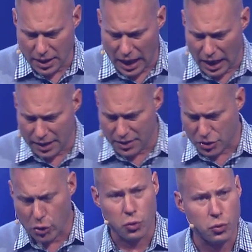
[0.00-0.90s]
God is
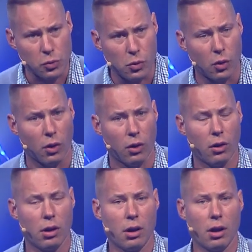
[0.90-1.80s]
cruel.
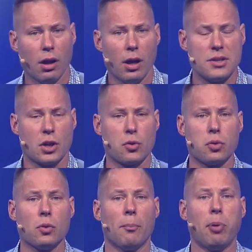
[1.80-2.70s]
He's a
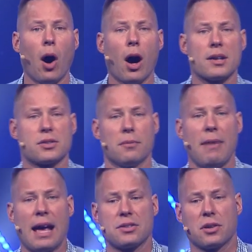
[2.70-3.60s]
cruel boss or
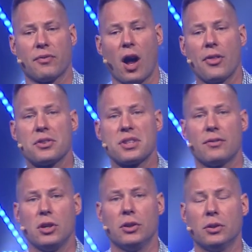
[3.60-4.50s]
master. For others
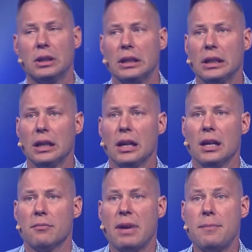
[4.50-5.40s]
of you,
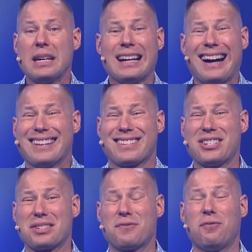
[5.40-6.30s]
maybe God is
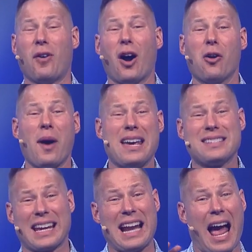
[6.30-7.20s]
just far away.
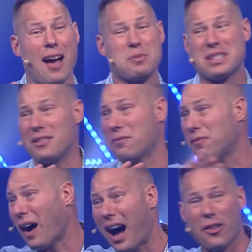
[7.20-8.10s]
He's like an absent
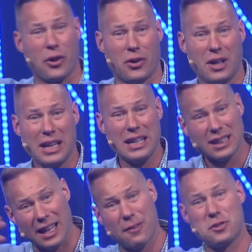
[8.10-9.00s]
father. He
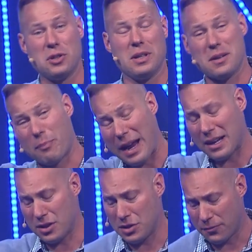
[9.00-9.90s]
left you. He
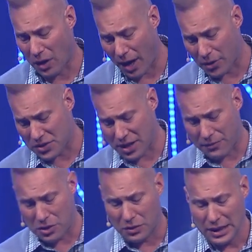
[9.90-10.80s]
abandoned you. For others of
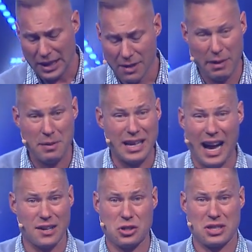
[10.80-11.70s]
you, maybe
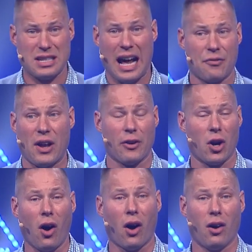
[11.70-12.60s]
God's just not there at
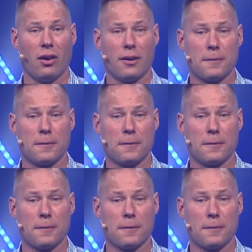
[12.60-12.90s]
all.